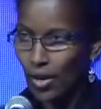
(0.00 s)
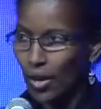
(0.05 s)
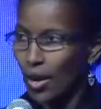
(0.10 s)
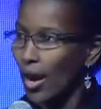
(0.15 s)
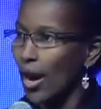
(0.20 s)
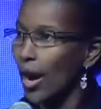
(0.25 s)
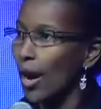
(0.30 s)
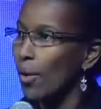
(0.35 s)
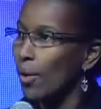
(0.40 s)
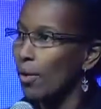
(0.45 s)

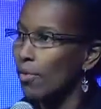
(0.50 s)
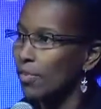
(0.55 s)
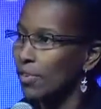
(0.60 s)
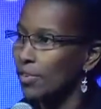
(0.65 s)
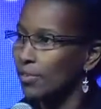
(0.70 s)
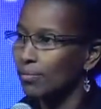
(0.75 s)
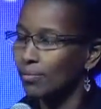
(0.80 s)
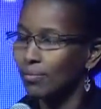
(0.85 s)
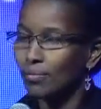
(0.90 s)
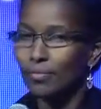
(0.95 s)
However,
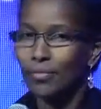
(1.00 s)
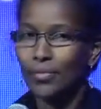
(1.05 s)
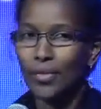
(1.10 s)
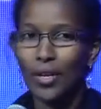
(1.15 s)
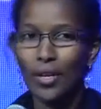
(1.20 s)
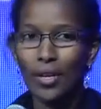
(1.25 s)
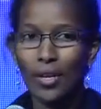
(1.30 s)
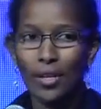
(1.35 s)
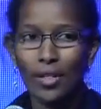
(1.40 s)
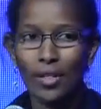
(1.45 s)

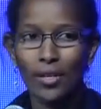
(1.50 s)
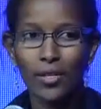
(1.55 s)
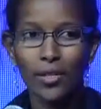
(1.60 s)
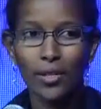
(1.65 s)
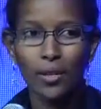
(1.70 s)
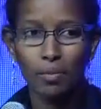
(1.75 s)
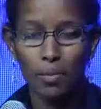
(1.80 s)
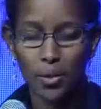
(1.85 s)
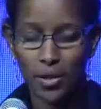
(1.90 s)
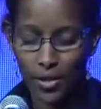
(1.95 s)

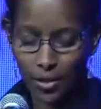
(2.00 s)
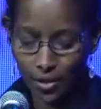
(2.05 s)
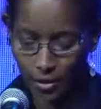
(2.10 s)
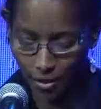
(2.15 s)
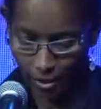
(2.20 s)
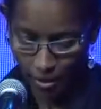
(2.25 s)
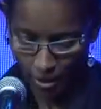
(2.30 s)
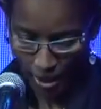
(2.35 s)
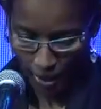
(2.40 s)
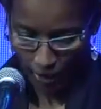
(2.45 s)
this
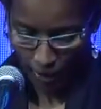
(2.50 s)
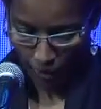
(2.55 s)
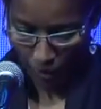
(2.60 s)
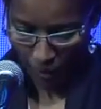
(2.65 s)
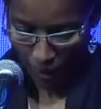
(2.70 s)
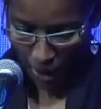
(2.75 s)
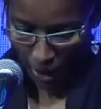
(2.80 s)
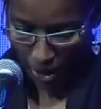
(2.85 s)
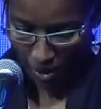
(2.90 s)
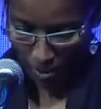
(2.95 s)
peace has
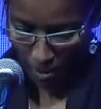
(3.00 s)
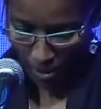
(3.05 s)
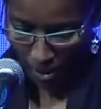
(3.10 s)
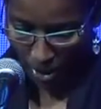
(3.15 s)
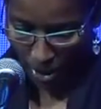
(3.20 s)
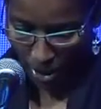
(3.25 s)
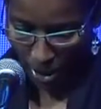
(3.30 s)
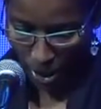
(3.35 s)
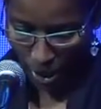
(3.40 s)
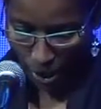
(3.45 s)
become
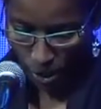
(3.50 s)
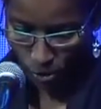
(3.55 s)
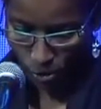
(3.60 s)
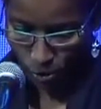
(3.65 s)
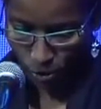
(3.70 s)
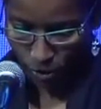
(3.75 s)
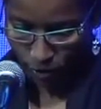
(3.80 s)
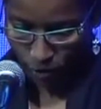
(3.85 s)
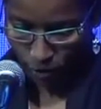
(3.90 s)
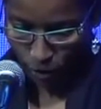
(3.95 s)

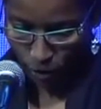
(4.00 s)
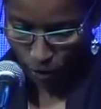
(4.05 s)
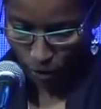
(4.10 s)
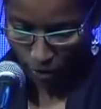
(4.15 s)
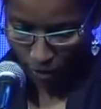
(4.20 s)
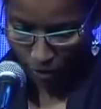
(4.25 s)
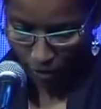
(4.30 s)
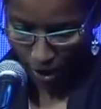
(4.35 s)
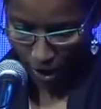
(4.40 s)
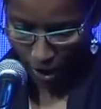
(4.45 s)
elusive so
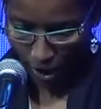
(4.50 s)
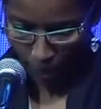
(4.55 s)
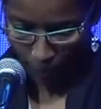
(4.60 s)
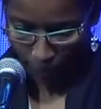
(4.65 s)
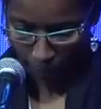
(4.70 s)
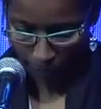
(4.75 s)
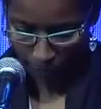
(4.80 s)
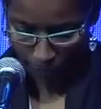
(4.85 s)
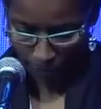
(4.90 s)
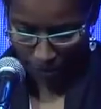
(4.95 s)
far,
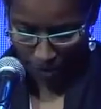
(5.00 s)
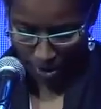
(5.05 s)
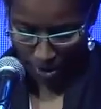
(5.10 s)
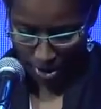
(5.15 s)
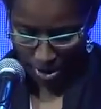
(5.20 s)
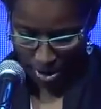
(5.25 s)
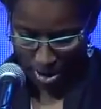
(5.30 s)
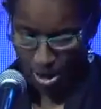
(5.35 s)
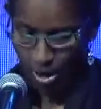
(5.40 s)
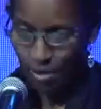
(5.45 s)

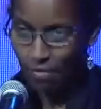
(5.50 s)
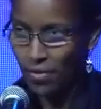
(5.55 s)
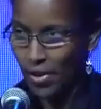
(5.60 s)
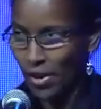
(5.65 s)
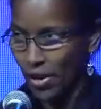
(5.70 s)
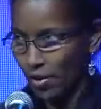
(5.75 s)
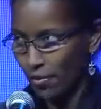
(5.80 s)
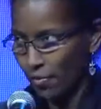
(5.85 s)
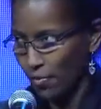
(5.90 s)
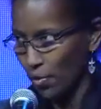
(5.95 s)
and
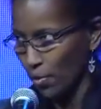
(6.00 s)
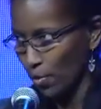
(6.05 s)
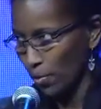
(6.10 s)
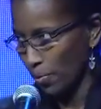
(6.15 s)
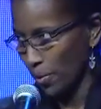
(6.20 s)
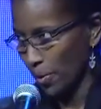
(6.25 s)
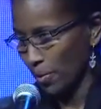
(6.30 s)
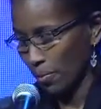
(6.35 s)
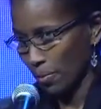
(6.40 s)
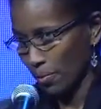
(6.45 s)
very few
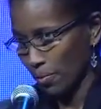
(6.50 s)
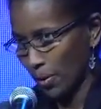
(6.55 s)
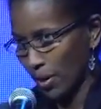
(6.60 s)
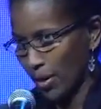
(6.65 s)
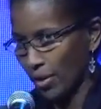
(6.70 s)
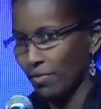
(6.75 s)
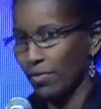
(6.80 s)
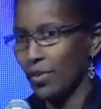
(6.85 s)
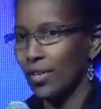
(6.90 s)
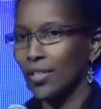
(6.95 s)
people
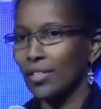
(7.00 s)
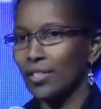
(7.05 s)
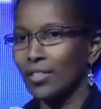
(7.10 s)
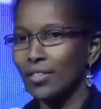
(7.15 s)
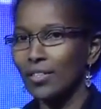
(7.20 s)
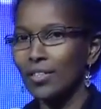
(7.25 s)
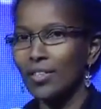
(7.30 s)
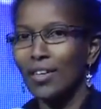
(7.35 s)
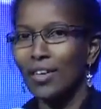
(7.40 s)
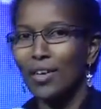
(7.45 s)
believe in it,
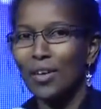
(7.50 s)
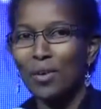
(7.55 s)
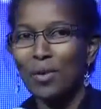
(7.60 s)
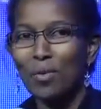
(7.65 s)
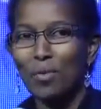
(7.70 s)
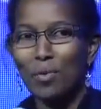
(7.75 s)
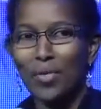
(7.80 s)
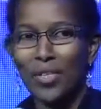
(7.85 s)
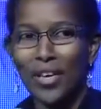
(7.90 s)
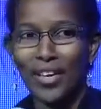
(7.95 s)

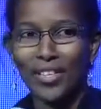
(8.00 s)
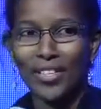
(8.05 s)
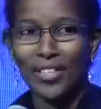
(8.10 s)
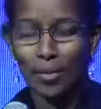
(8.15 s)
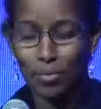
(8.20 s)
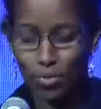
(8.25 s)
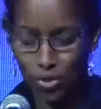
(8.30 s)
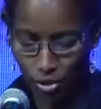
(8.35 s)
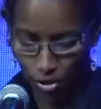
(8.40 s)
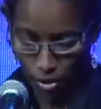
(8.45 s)
with the
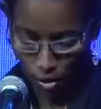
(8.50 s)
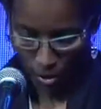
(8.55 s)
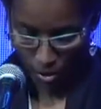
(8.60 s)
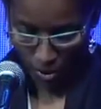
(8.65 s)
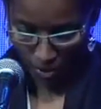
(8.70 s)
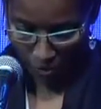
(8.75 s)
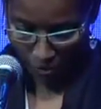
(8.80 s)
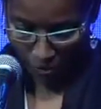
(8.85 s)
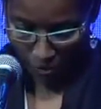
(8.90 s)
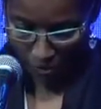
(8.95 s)
exception
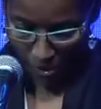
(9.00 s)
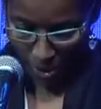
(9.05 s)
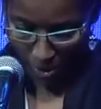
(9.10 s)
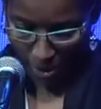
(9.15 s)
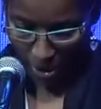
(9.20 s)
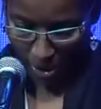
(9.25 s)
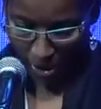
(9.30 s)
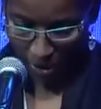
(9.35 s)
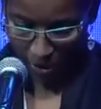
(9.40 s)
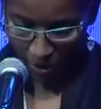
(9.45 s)
of the
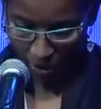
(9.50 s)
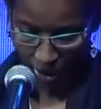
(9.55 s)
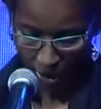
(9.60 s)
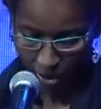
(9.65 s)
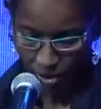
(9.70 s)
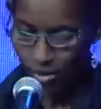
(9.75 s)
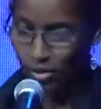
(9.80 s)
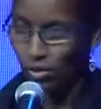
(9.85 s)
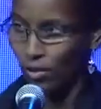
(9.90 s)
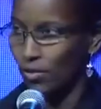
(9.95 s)
American
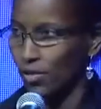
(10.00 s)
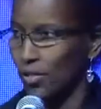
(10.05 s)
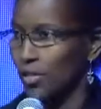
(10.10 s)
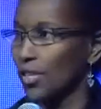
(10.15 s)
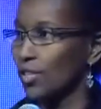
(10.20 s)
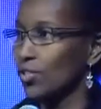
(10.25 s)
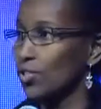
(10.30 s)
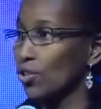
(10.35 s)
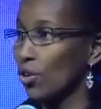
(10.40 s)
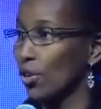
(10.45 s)
Secretary of
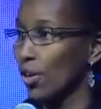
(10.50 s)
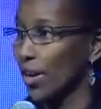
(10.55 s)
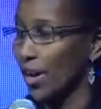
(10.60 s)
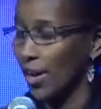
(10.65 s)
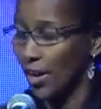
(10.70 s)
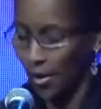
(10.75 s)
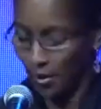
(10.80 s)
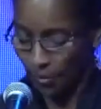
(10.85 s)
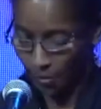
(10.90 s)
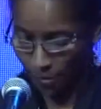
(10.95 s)
State, John Kerry.